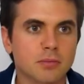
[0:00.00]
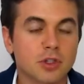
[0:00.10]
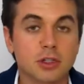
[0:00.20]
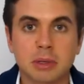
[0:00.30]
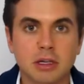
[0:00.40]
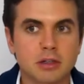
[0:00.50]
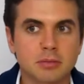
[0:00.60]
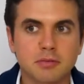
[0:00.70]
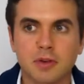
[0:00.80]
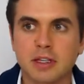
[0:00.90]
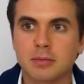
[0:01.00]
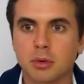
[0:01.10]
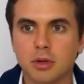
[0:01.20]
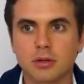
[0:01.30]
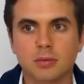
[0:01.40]
Just because
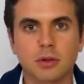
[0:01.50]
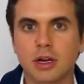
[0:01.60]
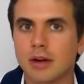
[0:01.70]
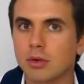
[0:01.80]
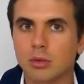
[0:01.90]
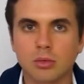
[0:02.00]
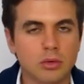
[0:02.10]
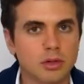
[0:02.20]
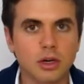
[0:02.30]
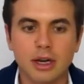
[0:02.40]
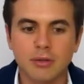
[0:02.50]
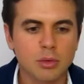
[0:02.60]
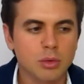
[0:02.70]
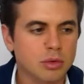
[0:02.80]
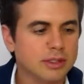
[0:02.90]
Facebook, not
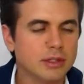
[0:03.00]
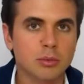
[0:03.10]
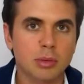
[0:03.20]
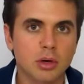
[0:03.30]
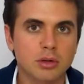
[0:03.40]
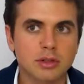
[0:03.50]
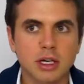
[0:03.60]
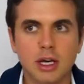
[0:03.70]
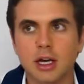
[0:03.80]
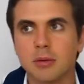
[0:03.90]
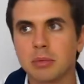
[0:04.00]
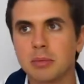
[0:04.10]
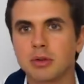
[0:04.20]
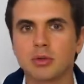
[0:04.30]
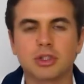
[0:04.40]
everyone will see your posts.
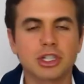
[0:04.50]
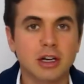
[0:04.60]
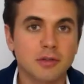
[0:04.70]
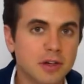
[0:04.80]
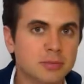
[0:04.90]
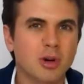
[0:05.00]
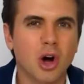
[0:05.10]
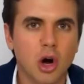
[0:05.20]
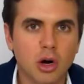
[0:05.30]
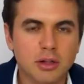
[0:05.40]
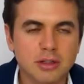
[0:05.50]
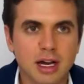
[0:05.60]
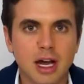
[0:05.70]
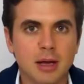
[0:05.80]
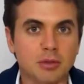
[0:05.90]
People don't check Facebook all the
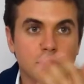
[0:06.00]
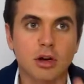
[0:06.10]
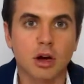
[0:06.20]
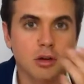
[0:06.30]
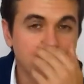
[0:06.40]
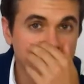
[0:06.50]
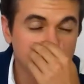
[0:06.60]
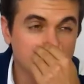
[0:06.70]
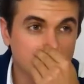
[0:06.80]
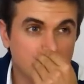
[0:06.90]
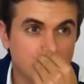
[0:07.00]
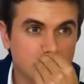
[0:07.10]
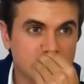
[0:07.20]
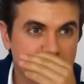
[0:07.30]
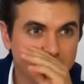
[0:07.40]
time. They're not on Facebook
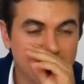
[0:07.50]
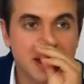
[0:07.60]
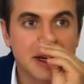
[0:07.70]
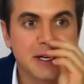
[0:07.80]
24/7.